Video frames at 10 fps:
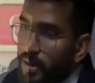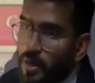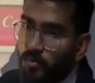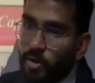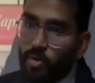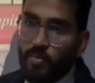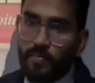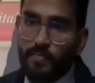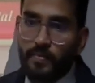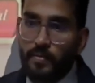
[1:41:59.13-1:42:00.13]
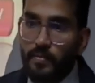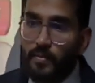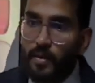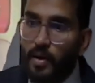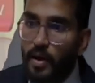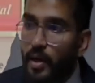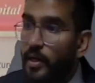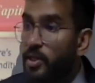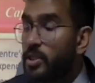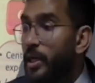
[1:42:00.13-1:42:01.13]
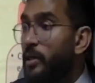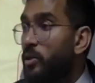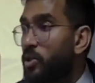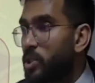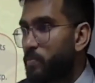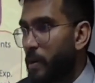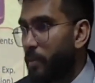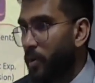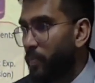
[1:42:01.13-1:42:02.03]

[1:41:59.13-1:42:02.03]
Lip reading: revenue. It is interest payment.